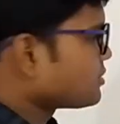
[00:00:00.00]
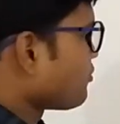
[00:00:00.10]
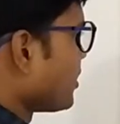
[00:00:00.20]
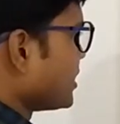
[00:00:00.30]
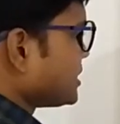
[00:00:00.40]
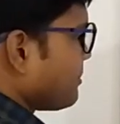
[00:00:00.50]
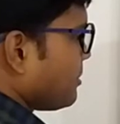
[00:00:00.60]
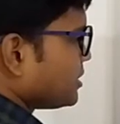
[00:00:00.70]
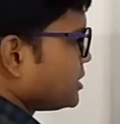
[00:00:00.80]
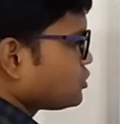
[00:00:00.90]
For
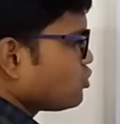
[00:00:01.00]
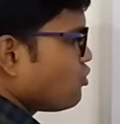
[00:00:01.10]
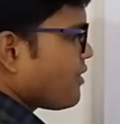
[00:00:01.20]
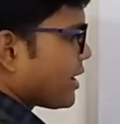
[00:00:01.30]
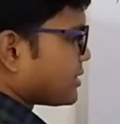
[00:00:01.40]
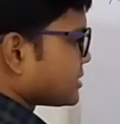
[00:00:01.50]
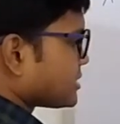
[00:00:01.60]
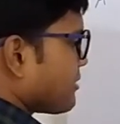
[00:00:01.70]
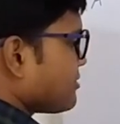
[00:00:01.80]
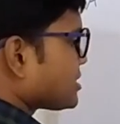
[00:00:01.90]
example, these two vectors
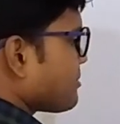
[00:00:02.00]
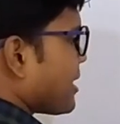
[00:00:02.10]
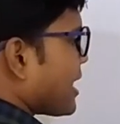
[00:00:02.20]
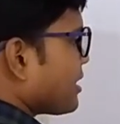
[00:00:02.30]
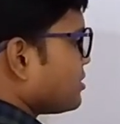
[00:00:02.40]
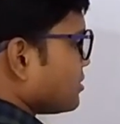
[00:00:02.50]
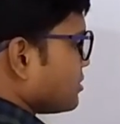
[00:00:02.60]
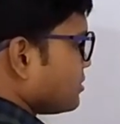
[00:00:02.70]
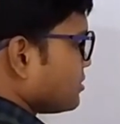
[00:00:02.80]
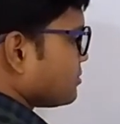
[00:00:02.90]
having some
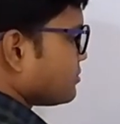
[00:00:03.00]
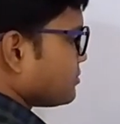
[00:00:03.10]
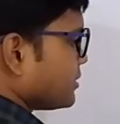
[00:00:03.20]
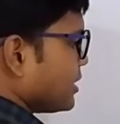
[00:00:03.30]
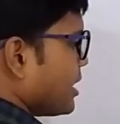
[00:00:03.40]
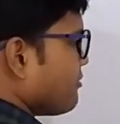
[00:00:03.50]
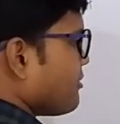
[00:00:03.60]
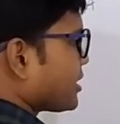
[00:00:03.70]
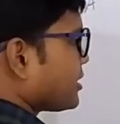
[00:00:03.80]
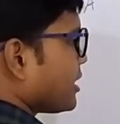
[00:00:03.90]
angle, a
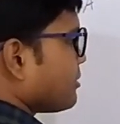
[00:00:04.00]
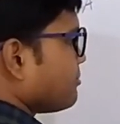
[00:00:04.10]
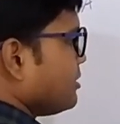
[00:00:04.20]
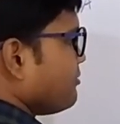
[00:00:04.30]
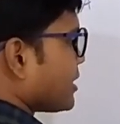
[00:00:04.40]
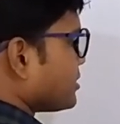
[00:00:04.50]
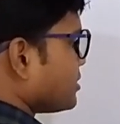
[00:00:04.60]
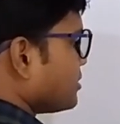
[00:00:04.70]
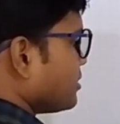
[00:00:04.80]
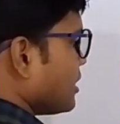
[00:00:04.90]
vector and b
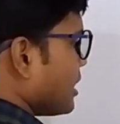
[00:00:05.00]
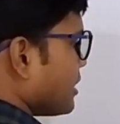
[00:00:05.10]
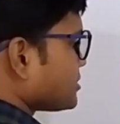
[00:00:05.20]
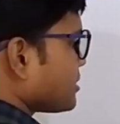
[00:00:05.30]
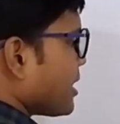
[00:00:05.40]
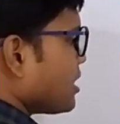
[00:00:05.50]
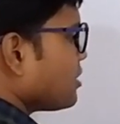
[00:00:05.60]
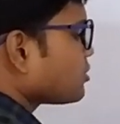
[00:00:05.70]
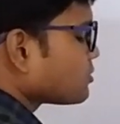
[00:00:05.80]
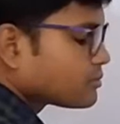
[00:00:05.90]
vector have some
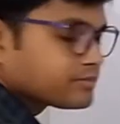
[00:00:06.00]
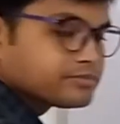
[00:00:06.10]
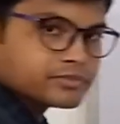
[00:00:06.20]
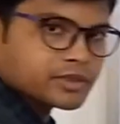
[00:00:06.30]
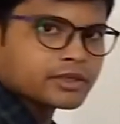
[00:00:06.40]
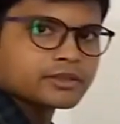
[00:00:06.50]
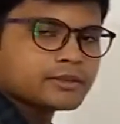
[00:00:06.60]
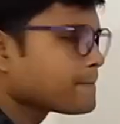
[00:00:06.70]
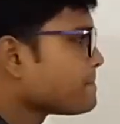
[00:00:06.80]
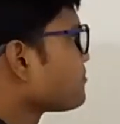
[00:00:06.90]
angle here.
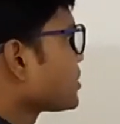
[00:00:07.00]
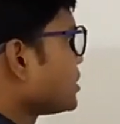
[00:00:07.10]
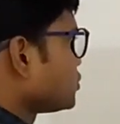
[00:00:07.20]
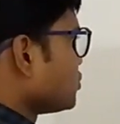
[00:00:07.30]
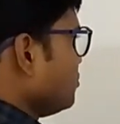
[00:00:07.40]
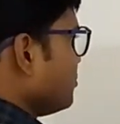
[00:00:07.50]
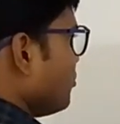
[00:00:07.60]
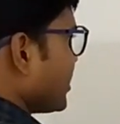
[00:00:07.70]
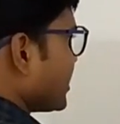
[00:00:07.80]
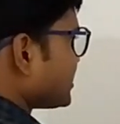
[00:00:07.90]
So
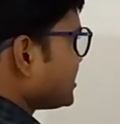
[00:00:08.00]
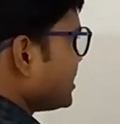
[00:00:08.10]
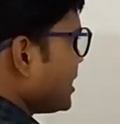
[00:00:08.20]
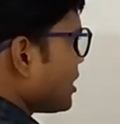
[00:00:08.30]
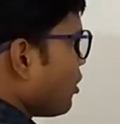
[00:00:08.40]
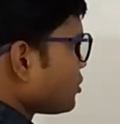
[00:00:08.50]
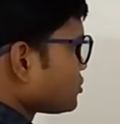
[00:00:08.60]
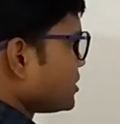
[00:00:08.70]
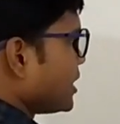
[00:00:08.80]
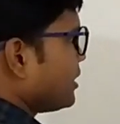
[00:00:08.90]
one can say
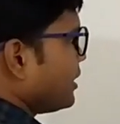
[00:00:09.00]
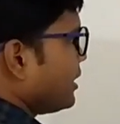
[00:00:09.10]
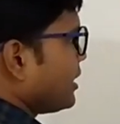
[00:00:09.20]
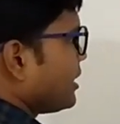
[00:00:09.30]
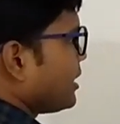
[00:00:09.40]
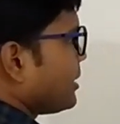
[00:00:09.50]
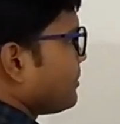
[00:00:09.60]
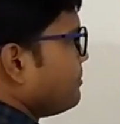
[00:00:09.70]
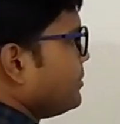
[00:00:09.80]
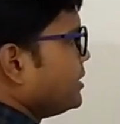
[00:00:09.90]
also that
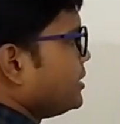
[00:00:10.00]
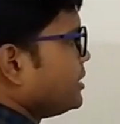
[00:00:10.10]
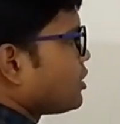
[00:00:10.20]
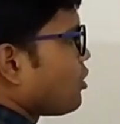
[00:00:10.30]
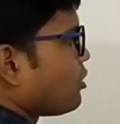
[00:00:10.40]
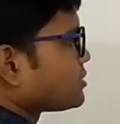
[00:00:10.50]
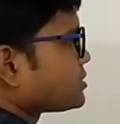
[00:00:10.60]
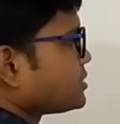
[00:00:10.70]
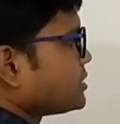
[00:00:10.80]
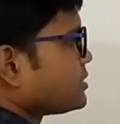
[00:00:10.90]
AB
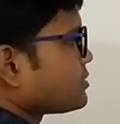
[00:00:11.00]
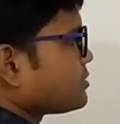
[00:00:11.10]
cos theta.